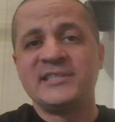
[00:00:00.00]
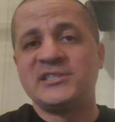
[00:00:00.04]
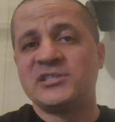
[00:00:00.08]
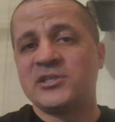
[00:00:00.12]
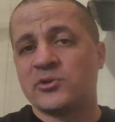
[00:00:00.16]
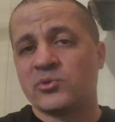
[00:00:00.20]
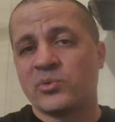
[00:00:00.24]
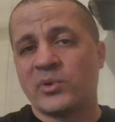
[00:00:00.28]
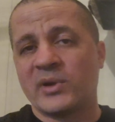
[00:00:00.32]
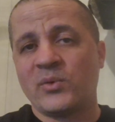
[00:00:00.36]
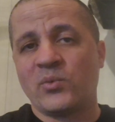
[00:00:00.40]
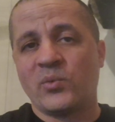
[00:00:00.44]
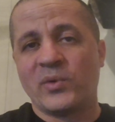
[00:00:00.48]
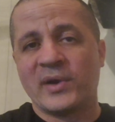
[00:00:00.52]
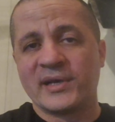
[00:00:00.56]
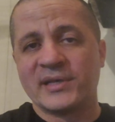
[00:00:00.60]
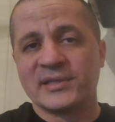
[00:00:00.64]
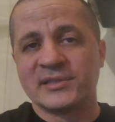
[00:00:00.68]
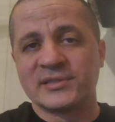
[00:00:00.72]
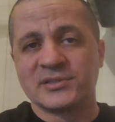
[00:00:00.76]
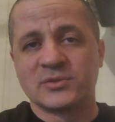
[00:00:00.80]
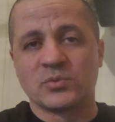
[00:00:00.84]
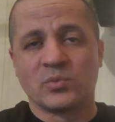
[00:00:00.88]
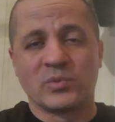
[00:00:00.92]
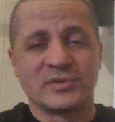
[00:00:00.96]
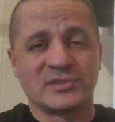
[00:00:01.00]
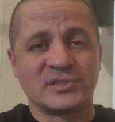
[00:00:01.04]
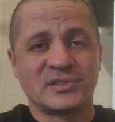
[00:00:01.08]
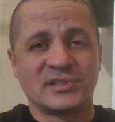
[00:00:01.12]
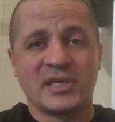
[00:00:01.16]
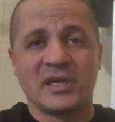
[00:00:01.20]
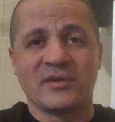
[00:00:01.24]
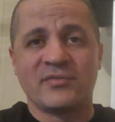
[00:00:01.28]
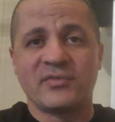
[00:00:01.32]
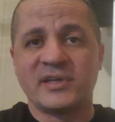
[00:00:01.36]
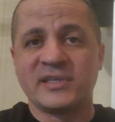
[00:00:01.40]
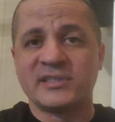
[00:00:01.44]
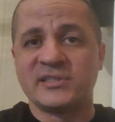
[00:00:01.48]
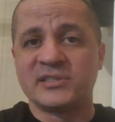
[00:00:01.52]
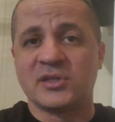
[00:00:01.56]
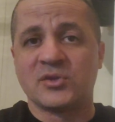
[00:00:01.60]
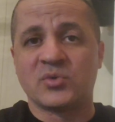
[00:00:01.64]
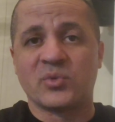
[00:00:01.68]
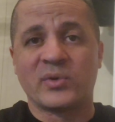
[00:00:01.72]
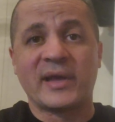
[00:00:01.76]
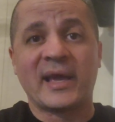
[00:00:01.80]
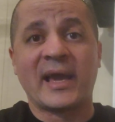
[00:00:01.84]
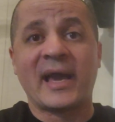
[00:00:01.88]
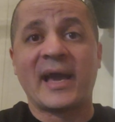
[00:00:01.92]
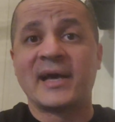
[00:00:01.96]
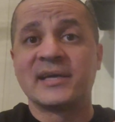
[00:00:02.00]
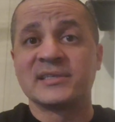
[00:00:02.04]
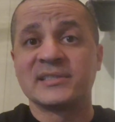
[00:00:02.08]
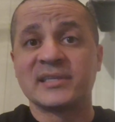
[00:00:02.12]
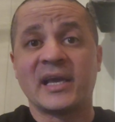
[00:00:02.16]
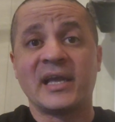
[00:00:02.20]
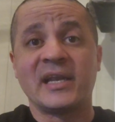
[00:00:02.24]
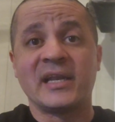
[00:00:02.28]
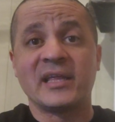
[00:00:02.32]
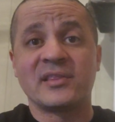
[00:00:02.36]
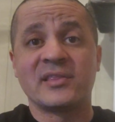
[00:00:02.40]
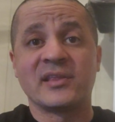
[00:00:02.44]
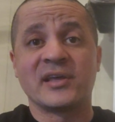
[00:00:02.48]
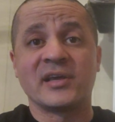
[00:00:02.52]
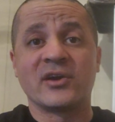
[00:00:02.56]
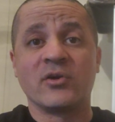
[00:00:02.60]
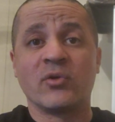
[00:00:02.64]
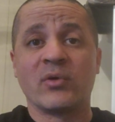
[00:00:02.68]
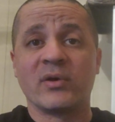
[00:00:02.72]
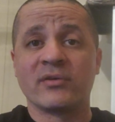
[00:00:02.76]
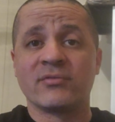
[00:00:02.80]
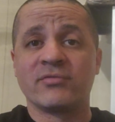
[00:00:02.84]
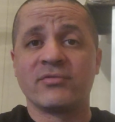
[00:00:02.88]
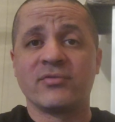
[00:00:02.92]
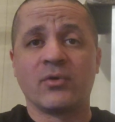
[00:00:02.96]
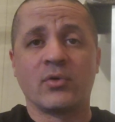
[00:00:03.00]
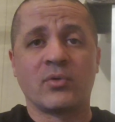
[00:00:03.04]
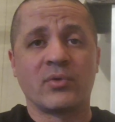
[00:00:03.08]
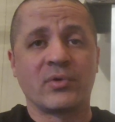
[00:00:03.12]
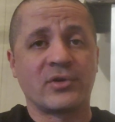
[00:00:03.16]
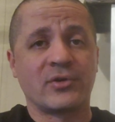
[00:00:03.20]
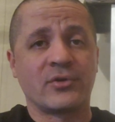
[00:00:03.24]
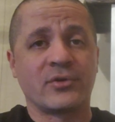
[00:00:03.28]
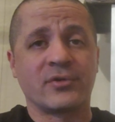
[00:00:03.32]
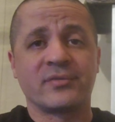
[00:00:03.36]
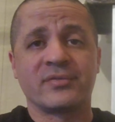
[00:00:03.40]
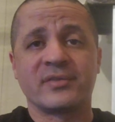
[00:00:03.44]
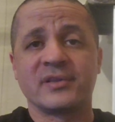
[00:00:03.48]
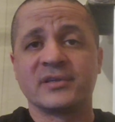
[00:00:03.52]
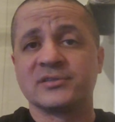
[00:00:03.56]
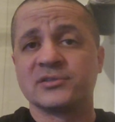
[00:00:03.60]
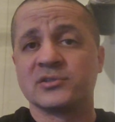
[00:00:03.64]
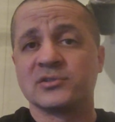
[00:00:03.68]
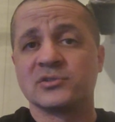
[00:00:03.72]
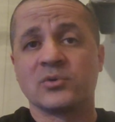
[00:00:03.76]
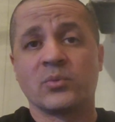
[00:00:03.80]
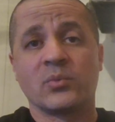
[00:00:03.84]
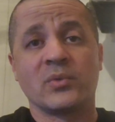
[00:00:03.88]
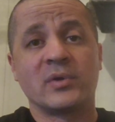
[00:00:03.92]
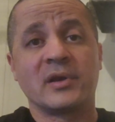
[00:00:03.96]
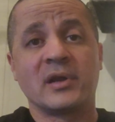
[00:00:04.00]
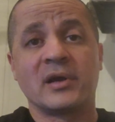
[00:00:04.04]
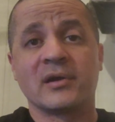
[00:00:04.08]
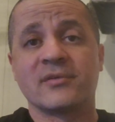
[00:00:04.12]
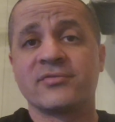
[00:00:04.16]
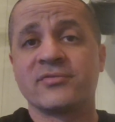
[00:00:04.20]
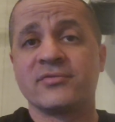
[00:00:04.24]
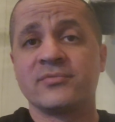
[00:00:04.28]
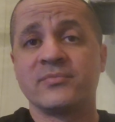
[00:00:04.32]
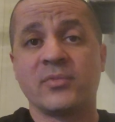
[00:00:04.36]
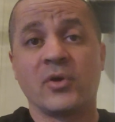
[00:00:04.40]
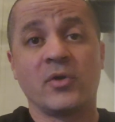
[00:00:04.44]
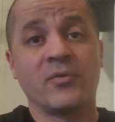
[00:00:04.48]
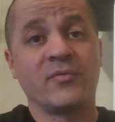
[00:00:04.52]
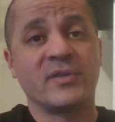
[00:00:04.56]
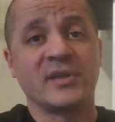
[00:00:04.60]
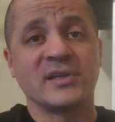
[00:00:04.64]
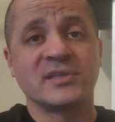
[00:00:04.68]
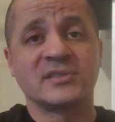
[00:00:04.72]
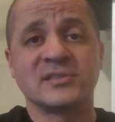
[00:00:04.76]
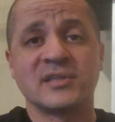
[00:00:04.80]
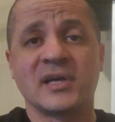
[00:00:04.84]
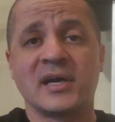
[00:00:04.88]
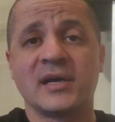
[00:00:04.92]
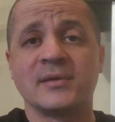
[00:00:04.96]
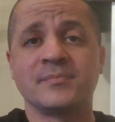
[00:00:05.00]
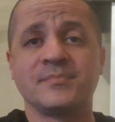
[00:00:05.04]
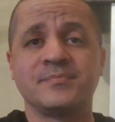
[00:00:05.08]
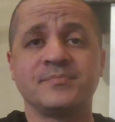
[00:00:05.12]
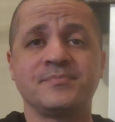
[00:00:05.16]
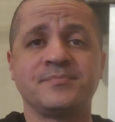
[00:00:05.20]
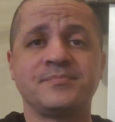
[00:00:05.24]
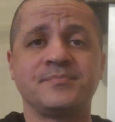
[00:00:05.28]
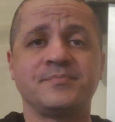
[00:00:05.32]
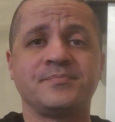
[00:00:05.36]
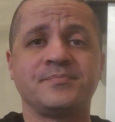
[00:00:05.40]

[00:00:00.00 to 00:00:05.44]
E C three wins. We'll see if E C three has anything going forward or if this is a one-off. Hopefully it's not.